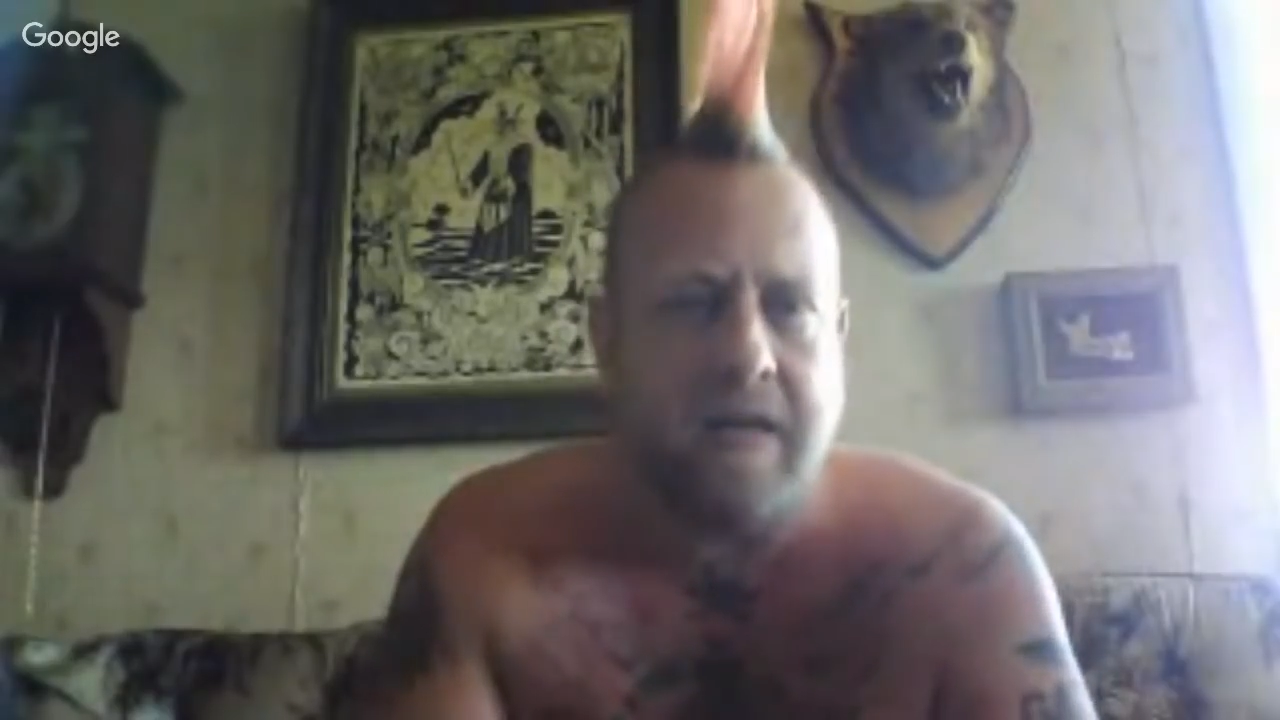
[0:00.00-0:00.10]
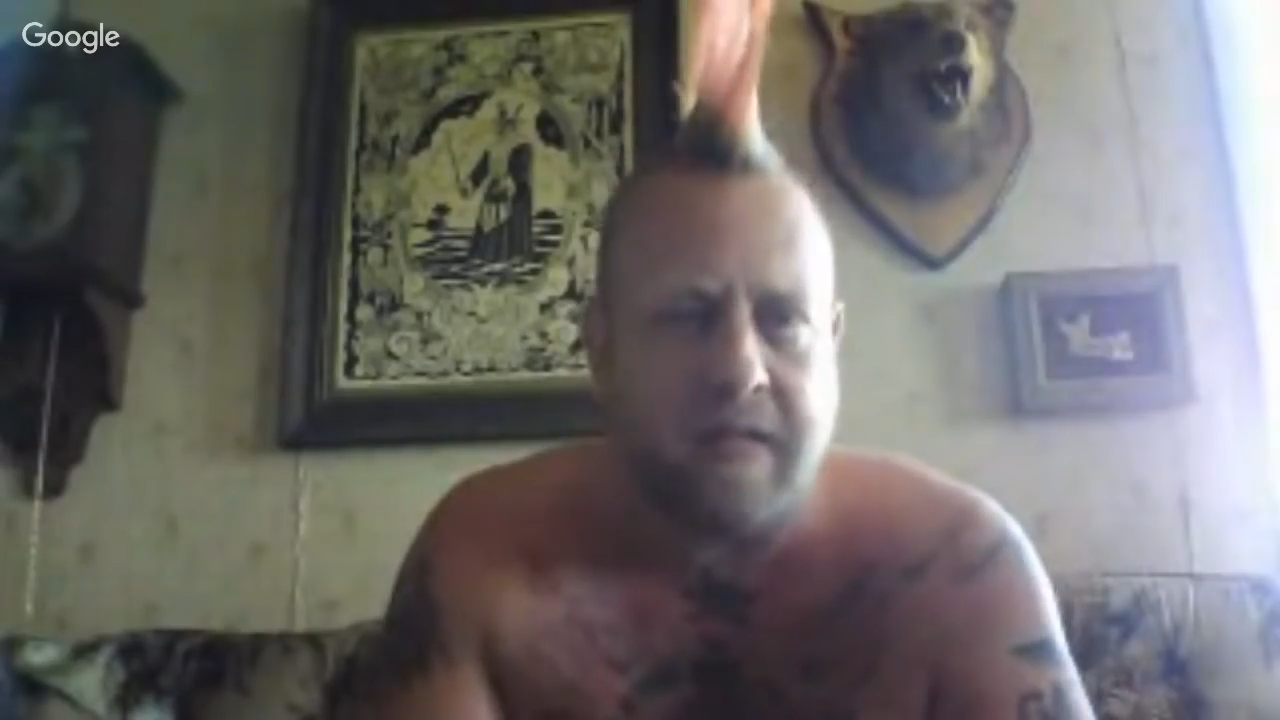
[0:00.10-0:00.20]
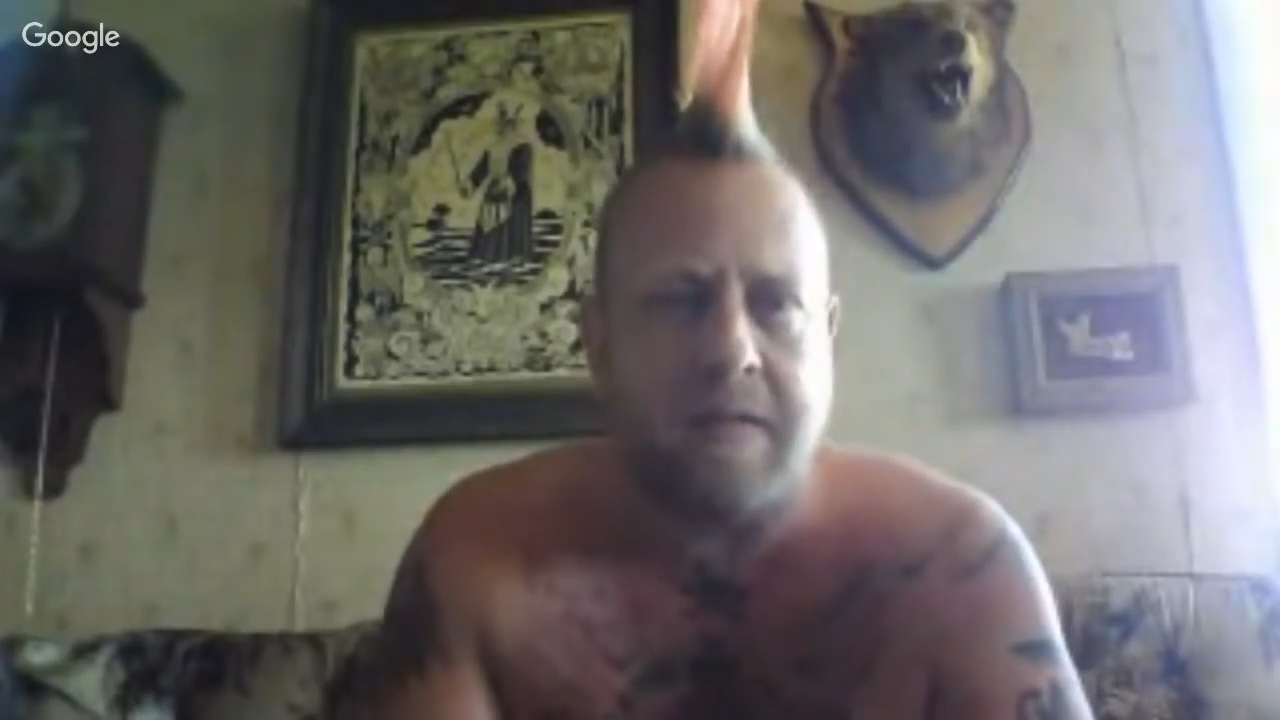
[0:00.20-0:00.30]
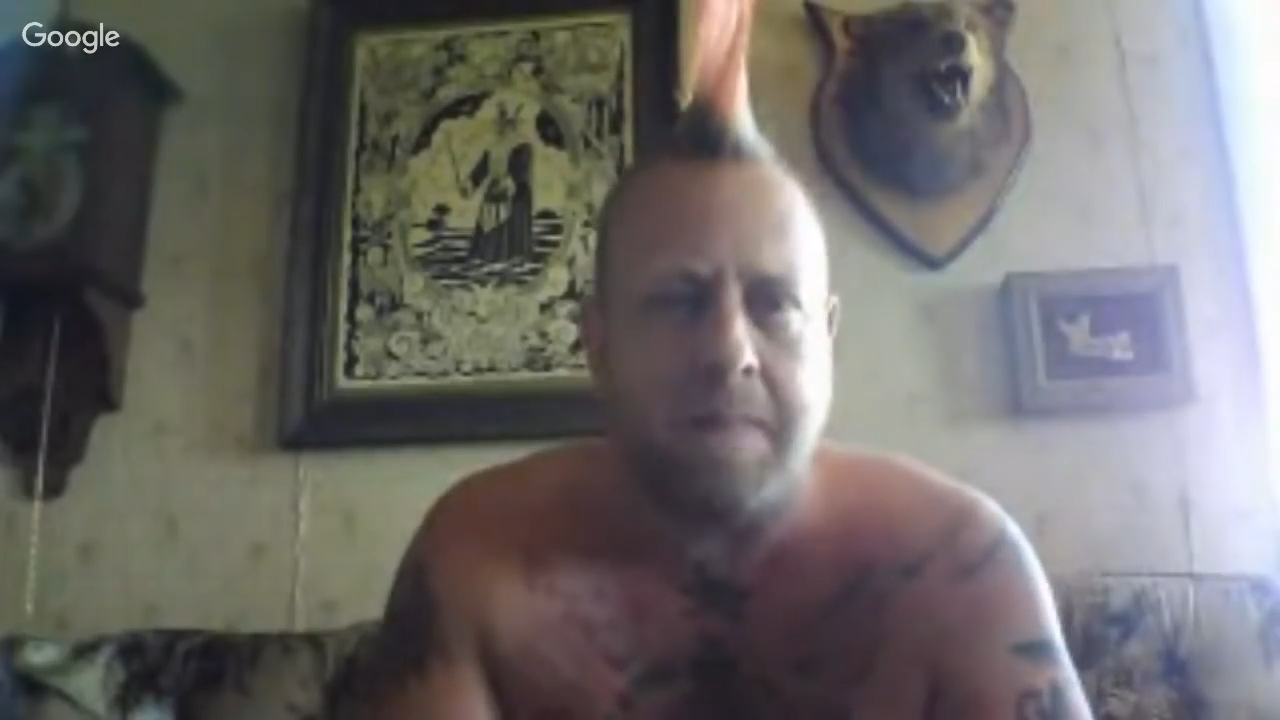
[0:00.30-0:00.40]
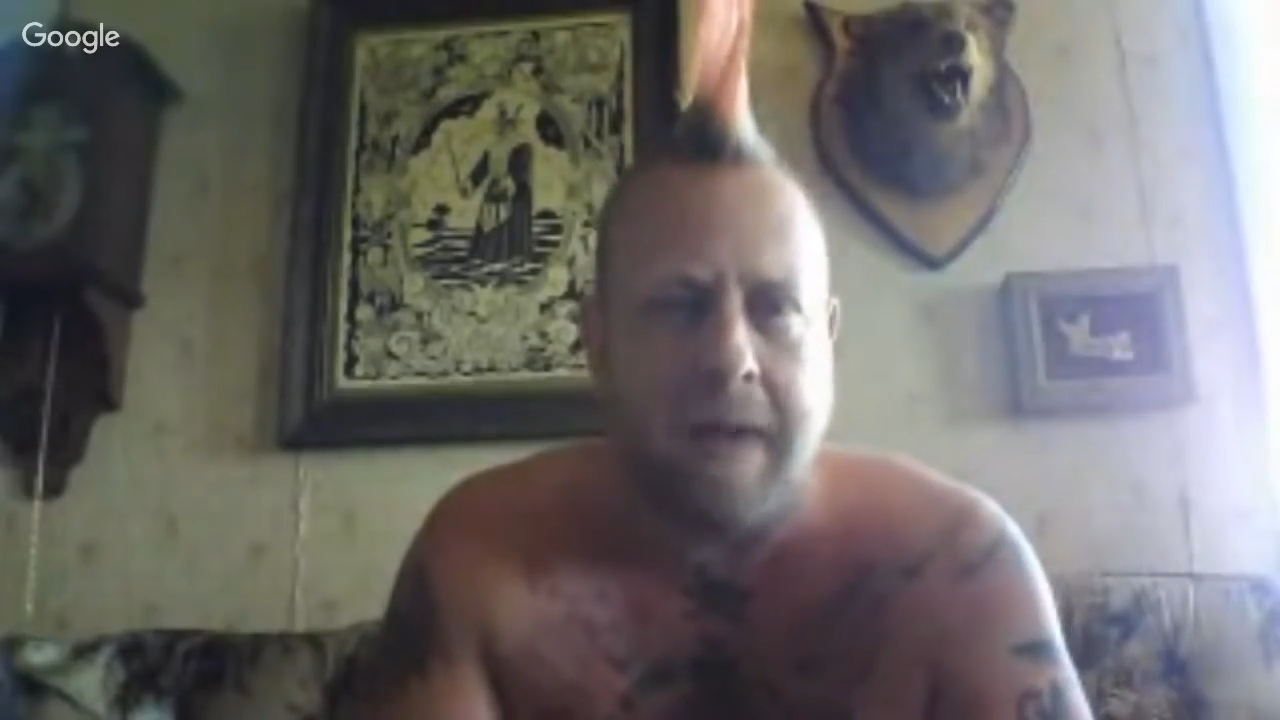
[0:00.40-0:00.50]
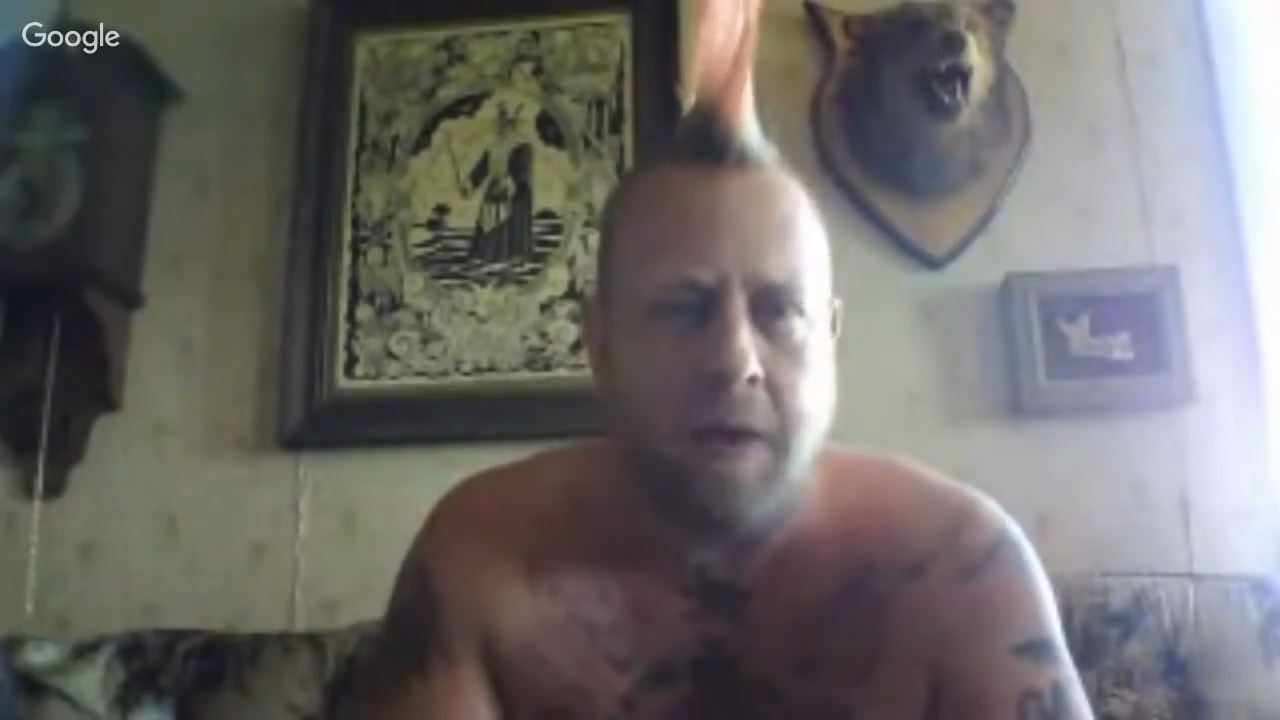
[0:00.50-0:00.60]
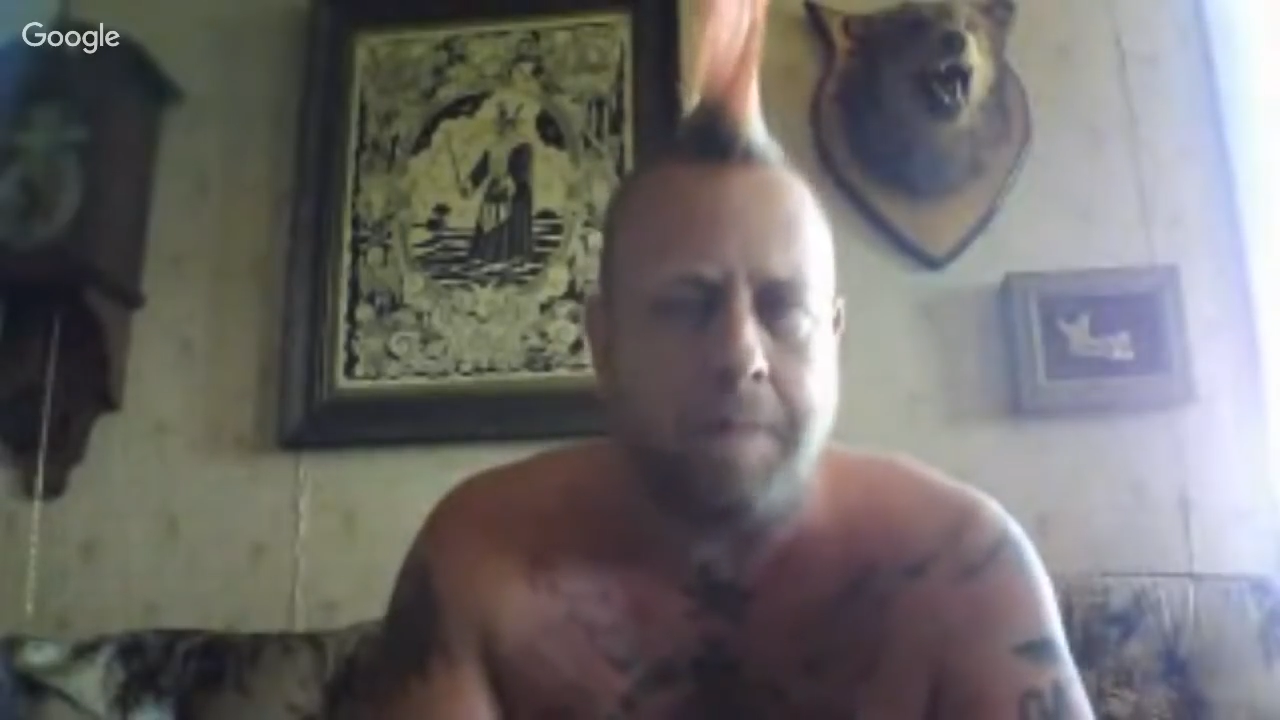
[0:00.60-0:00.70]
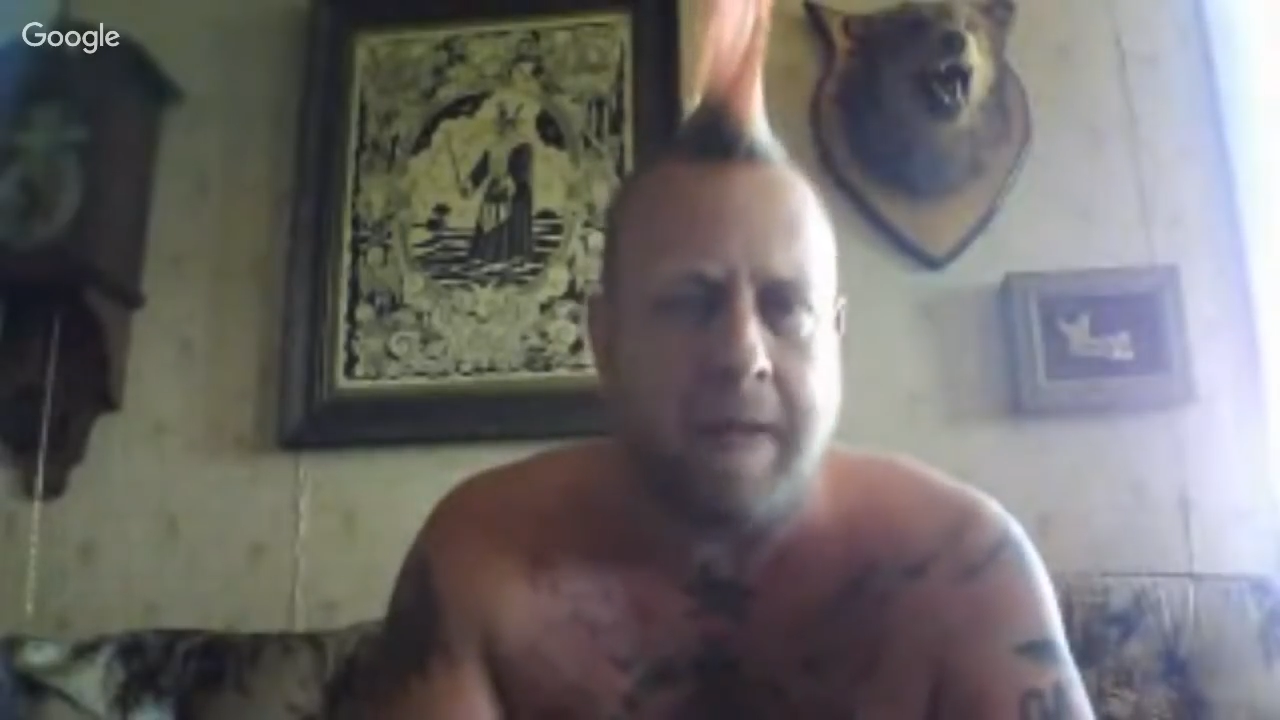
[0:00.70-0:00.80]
Is this about